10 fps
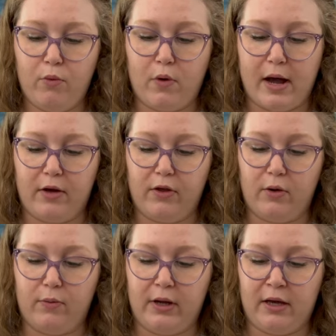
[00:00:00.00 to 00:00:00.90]
while
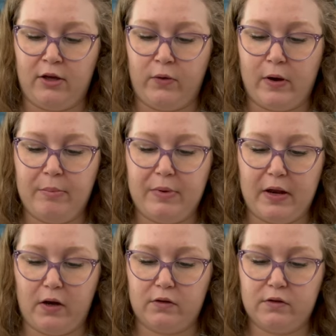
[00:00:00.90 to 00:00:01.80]
they're ringing you up
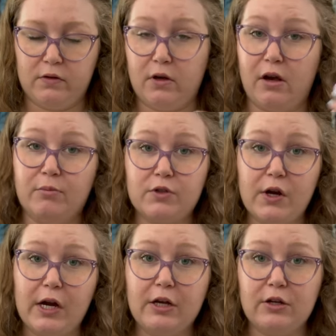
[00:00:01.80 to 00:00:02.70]
and um,
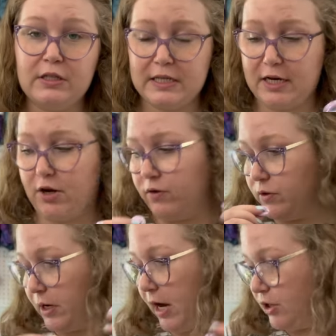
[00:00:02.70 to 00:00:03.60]
sorry, couldn't say no.
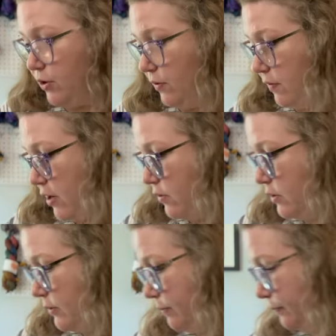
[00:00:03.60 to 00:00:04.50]
So I got two of those.